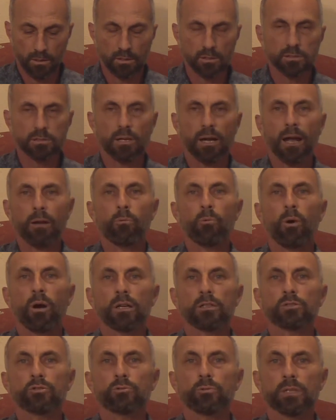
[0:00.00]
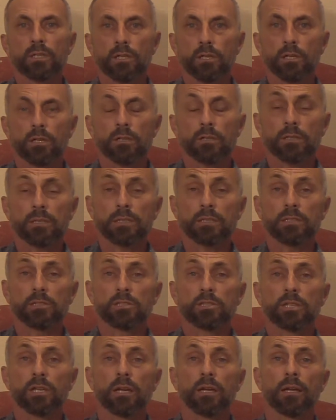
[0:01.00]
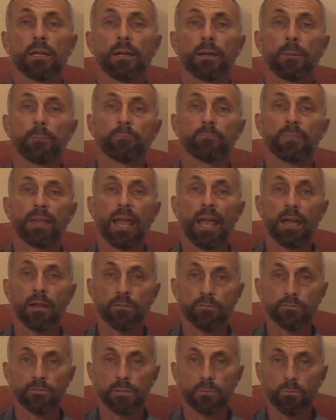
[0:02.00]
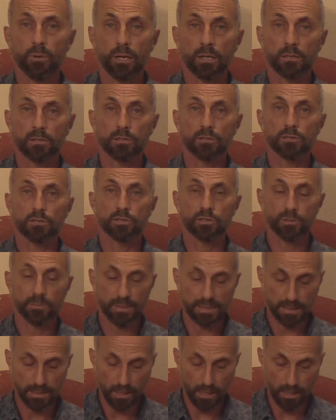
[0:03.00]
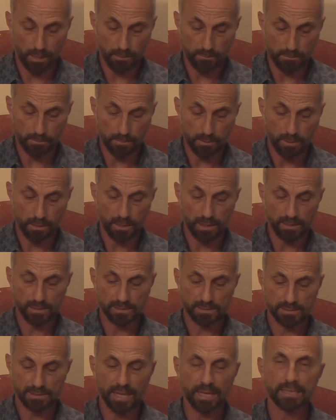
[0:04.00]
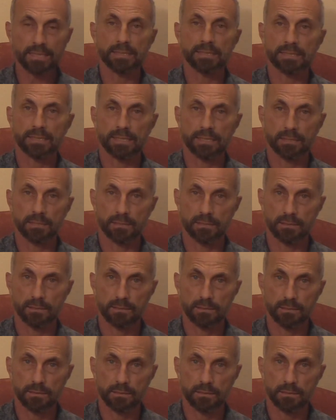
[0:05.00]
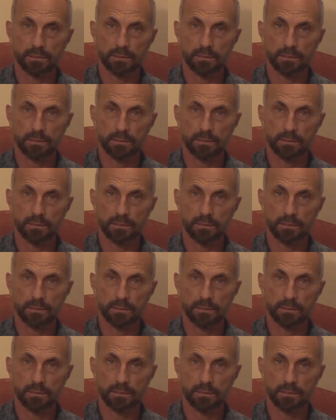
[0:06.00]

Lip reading: So I want to encourage everyone to become a scientist